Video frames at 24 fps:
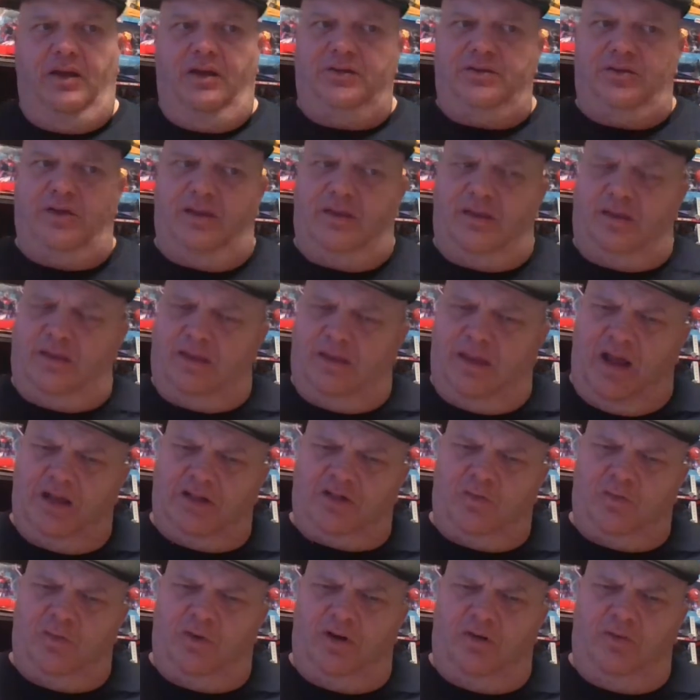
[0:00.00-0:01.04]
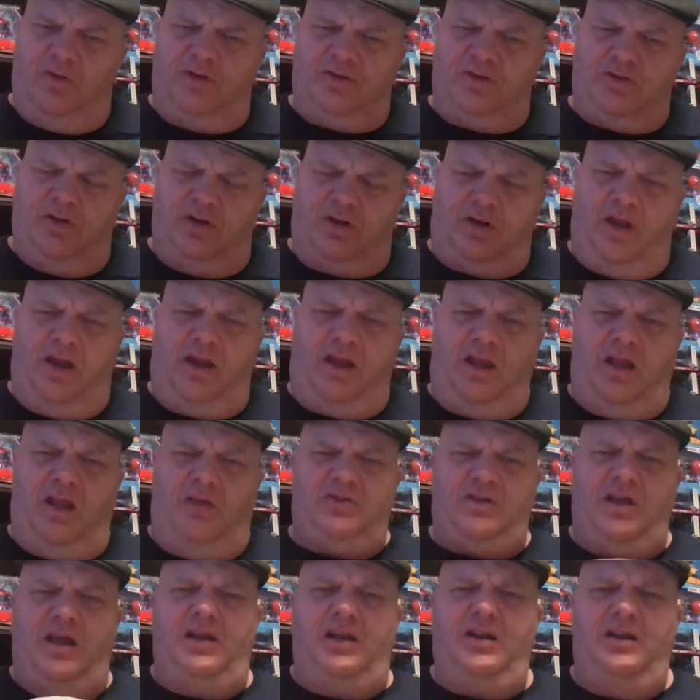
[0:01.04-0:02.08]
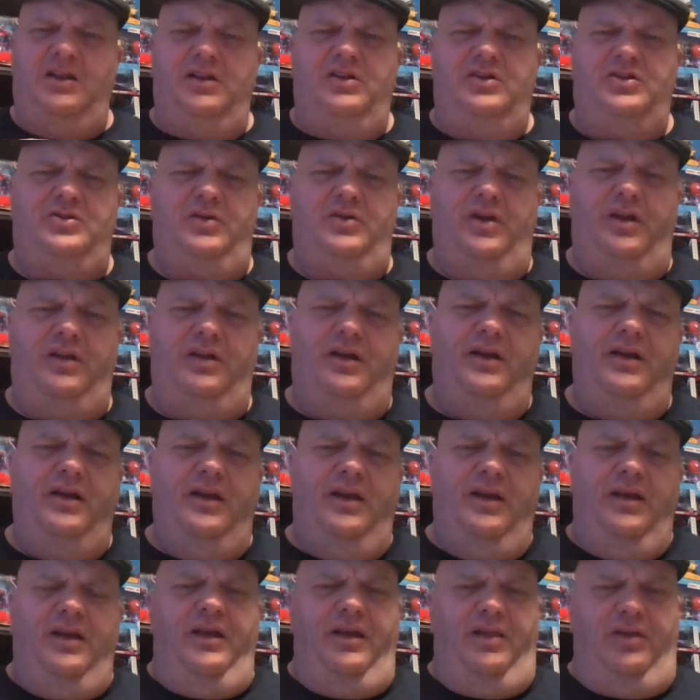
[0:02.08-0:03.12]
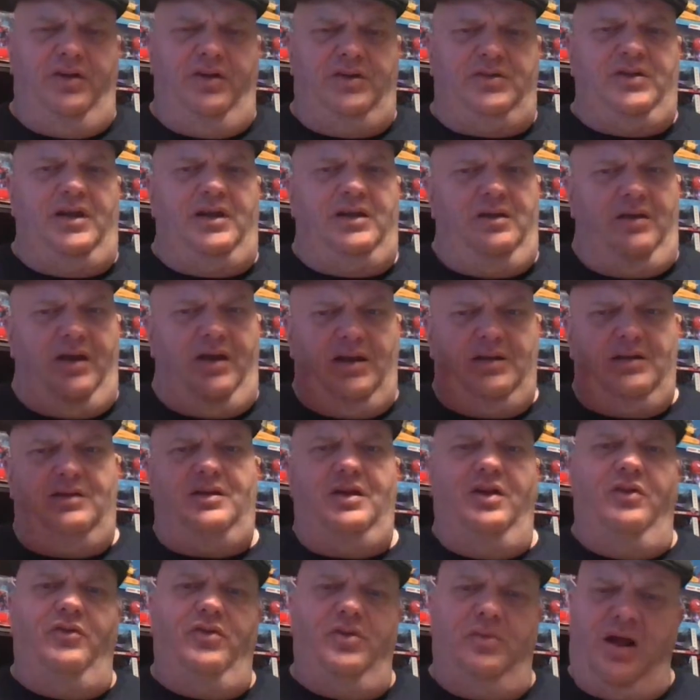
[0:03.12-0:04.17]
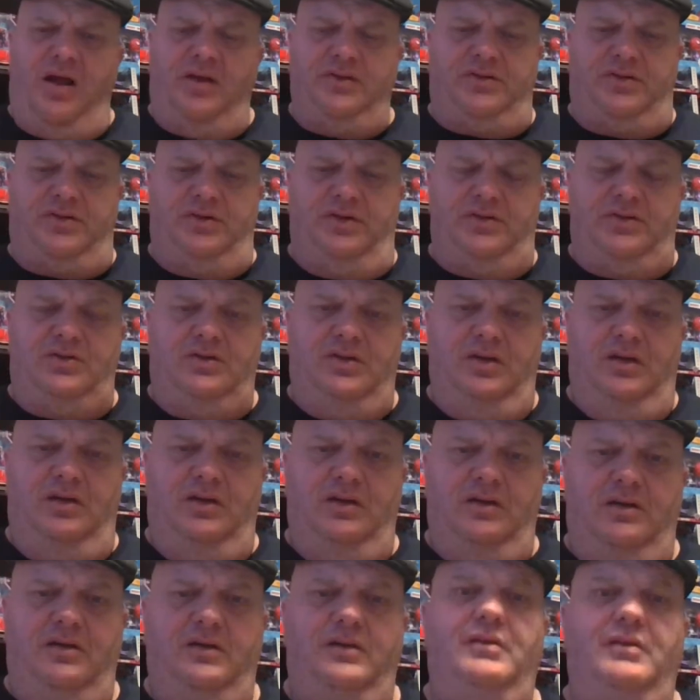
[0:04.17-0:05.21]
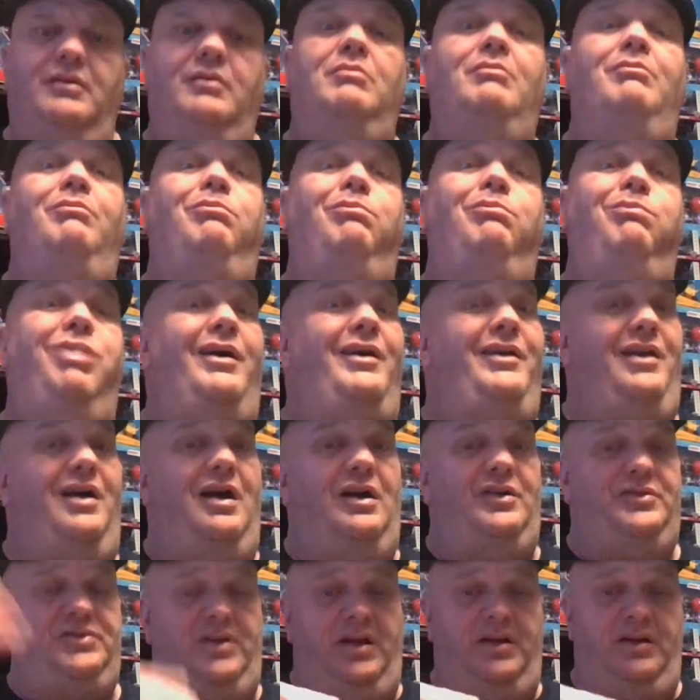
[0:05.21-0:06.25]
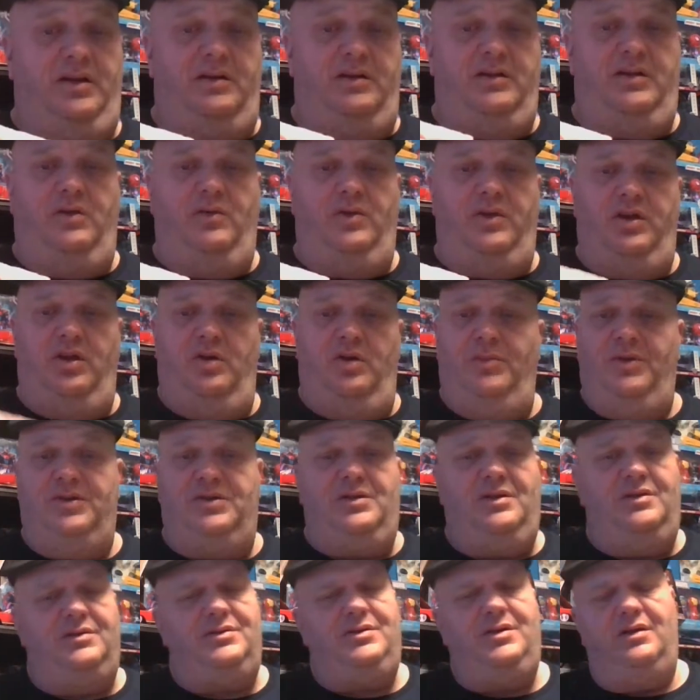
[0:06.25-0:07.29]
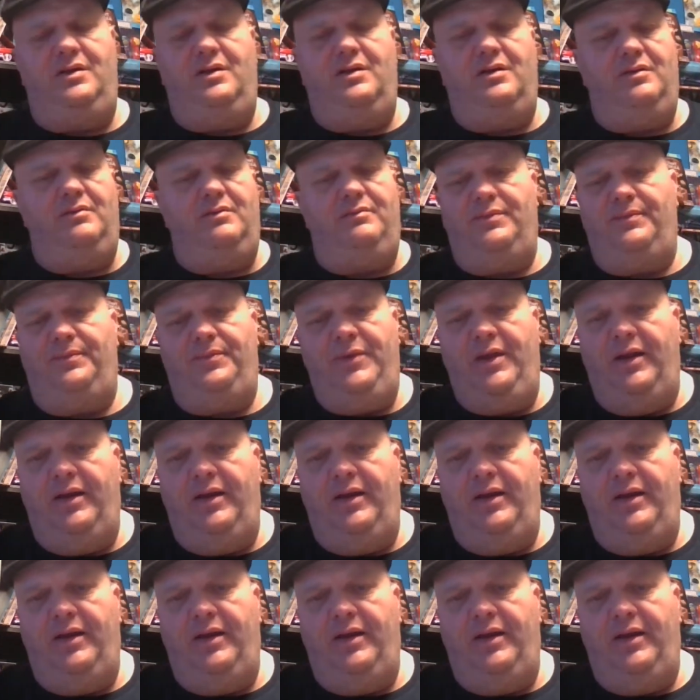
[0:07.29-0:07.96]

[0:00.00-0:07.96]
So that's where it was looked like it was headed in the trailer. It looks like you had to deal with the monsters, but you also had to deal with humans because you know